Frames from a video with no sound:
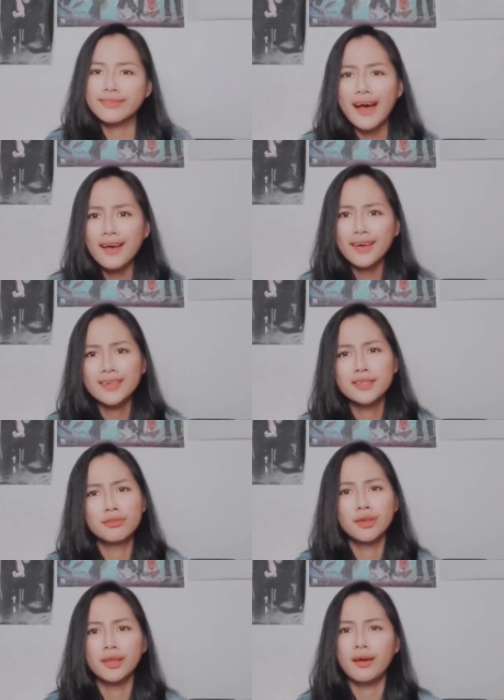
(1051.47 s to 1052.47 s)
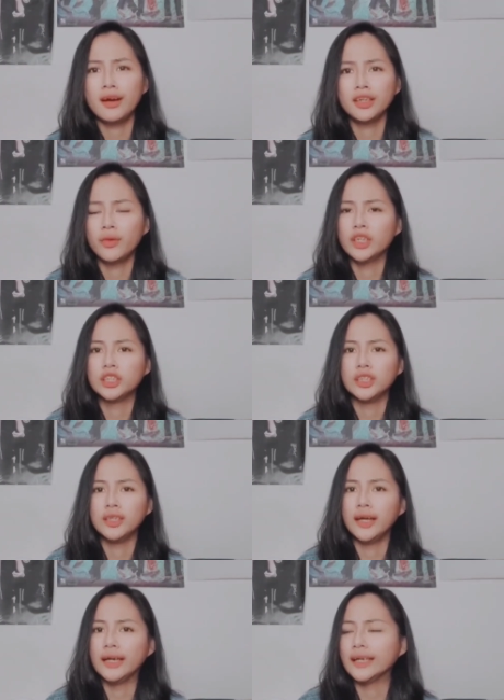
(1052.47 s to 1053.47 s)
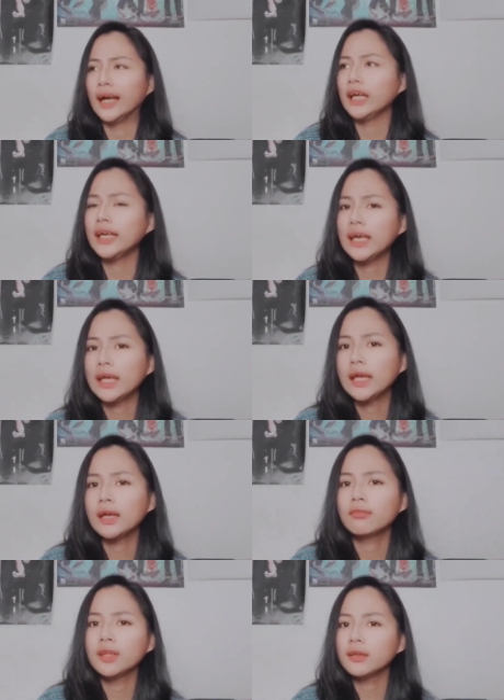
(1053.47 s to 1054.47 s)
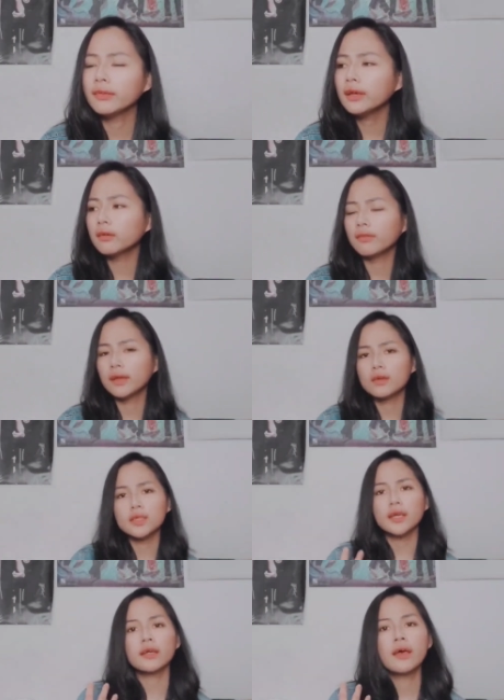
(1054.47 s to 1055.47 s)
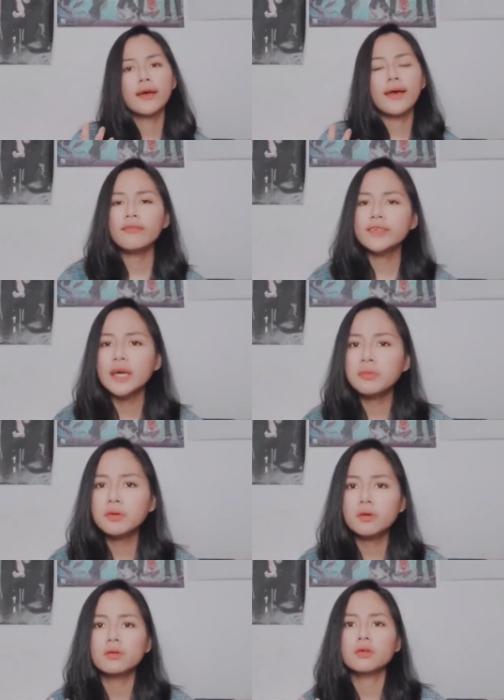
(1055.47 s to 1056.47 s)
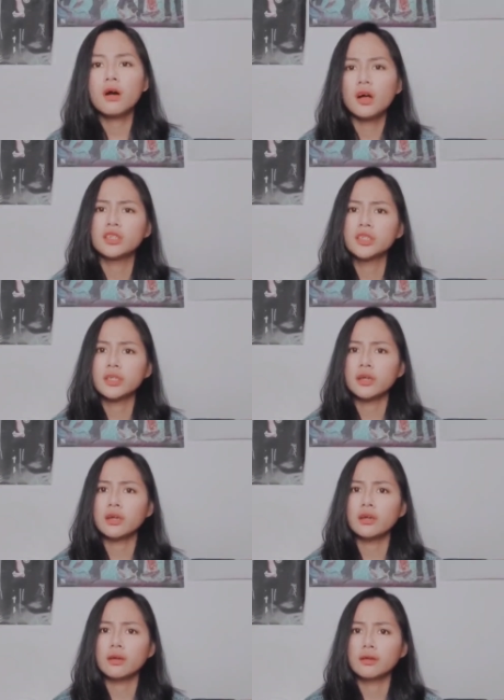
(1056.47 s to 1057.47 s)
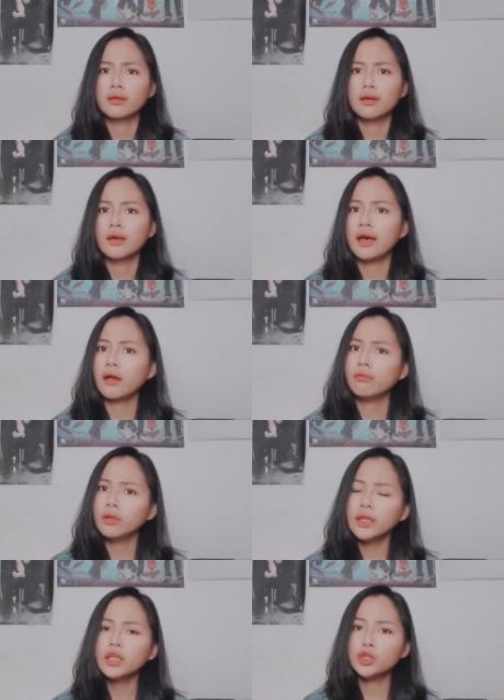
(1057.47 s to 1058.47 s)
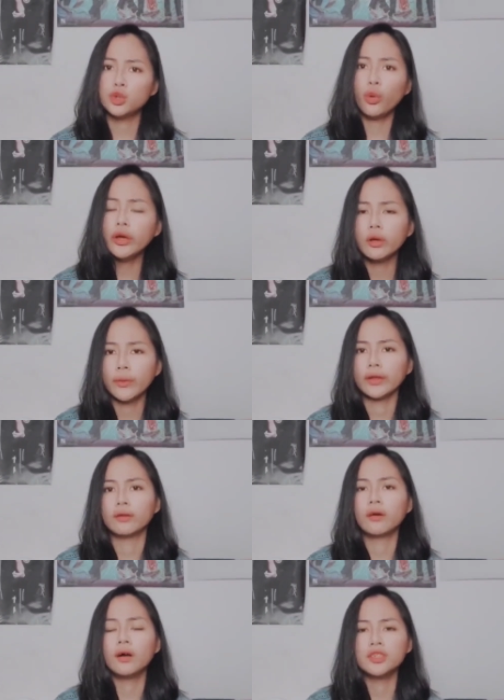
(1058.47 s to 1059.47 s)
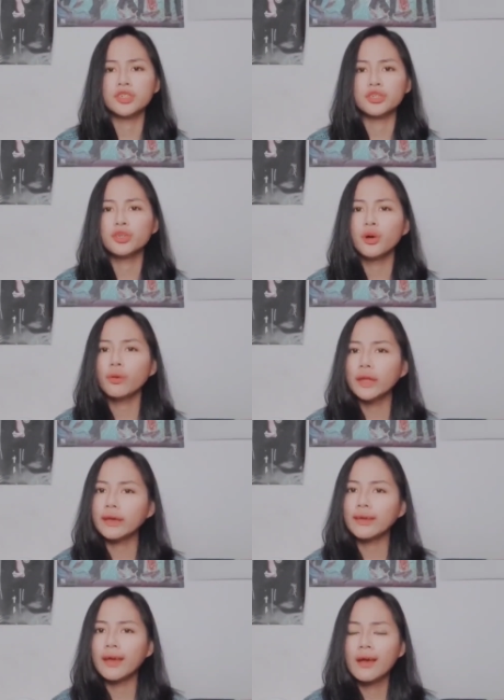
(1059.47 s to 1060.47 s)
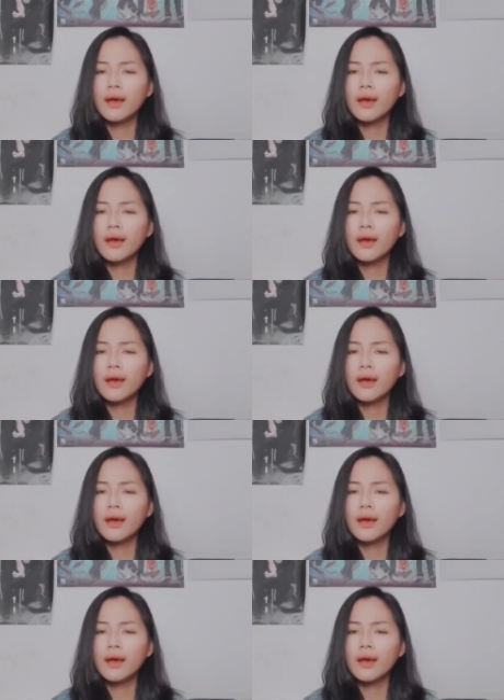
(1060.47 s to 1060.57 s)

that is a really hard question. Like I can't really think of it because like every time I go to the concert, I really enjoy going to the concert, you know, like